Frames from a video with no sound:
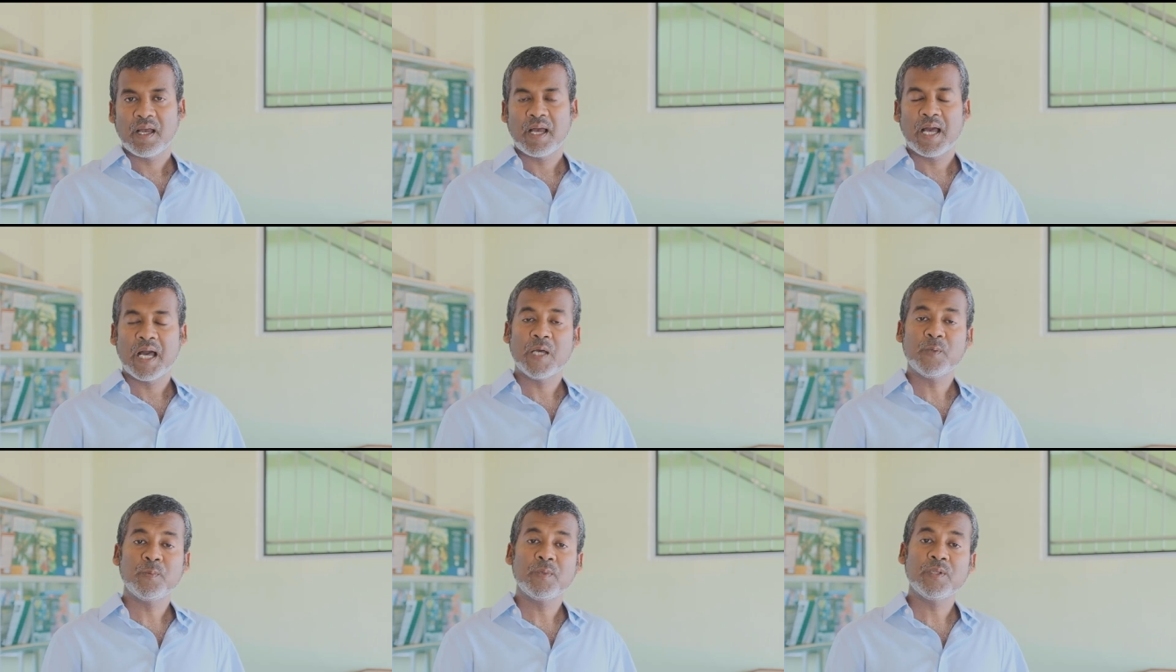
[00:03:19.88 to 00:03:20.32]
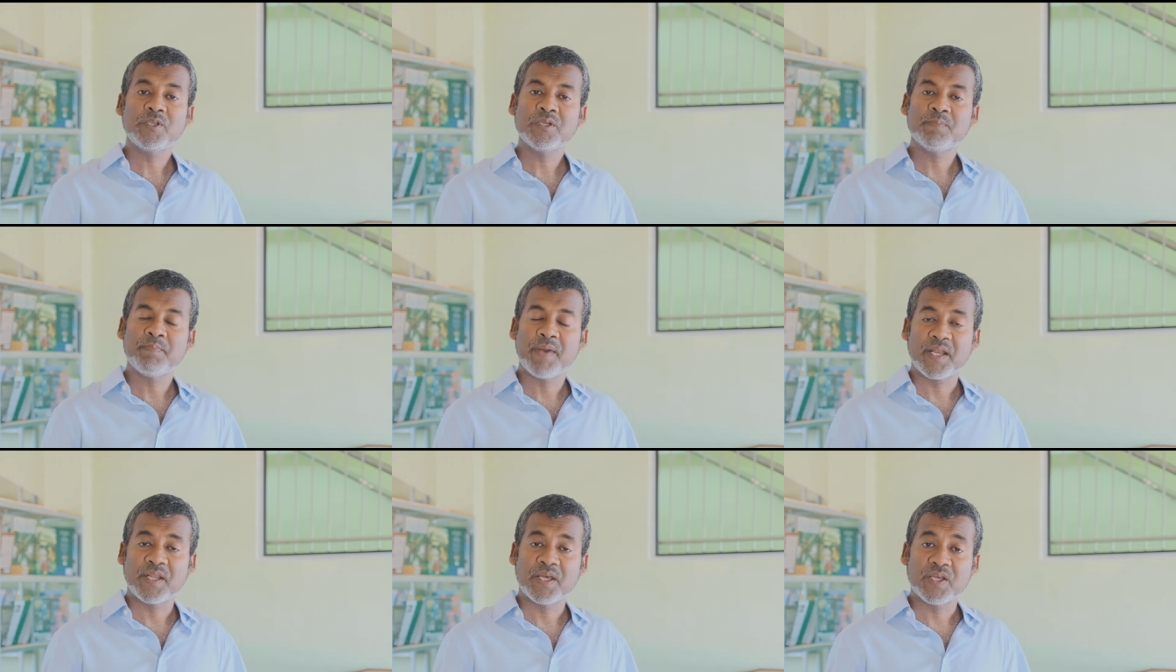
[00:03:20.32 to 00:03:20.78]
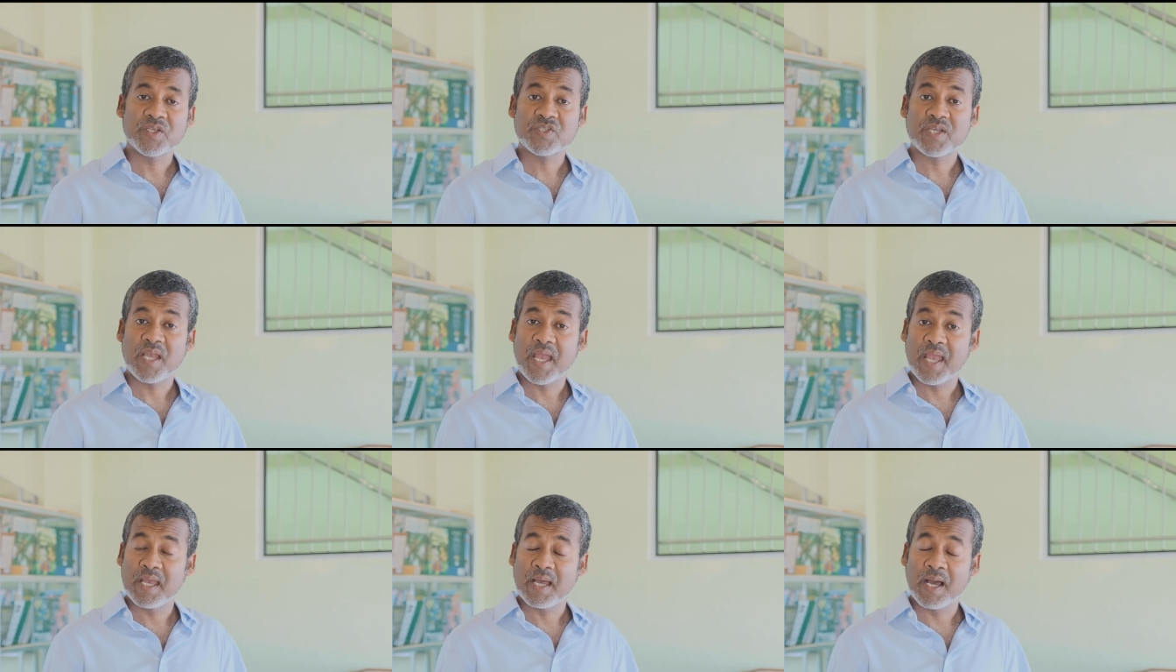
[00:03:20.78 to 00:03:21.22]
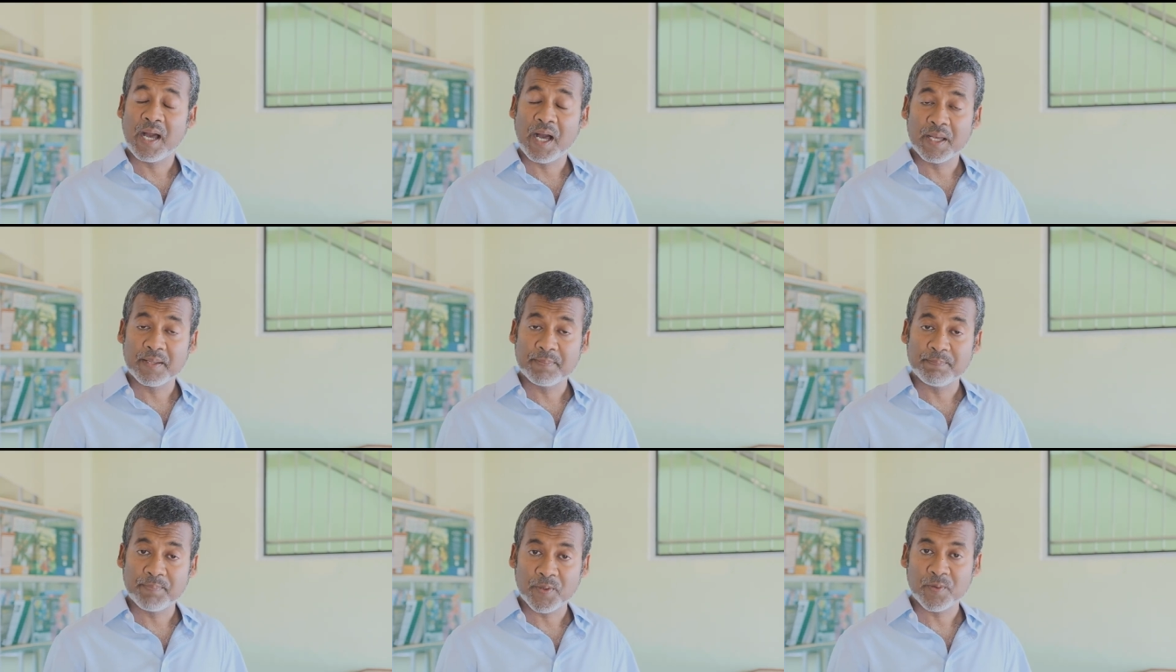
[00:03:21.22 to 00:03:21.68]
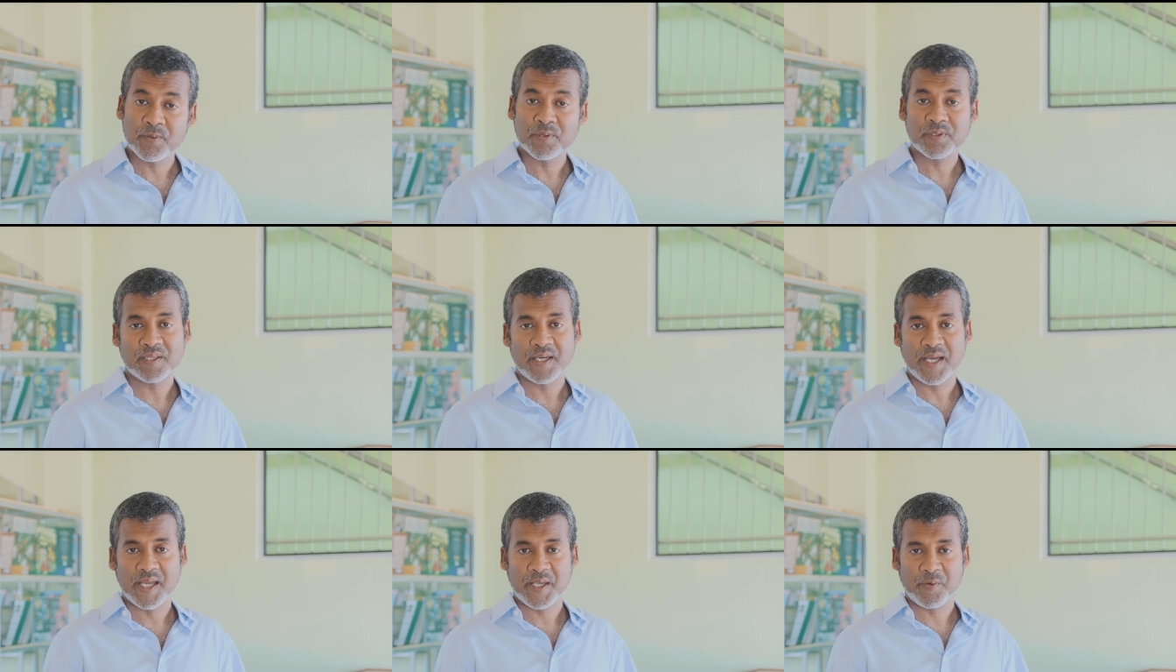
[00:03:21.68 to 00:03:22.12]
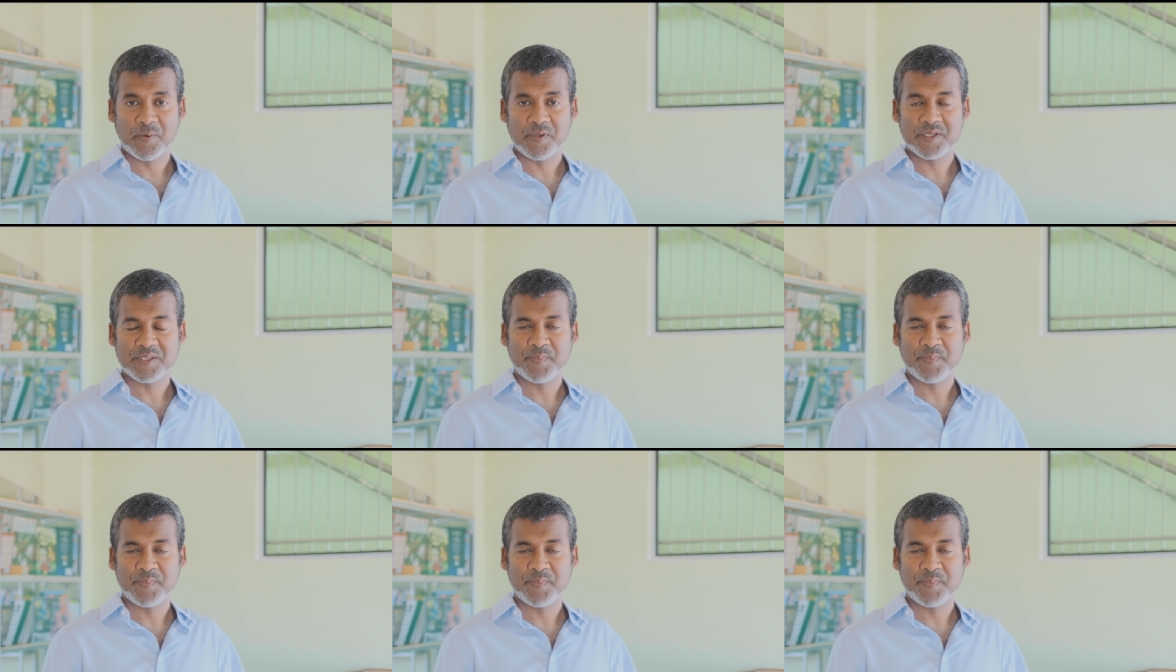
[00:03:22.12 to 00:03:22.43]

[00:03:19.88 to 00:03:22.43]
How will you manage a hypothyroid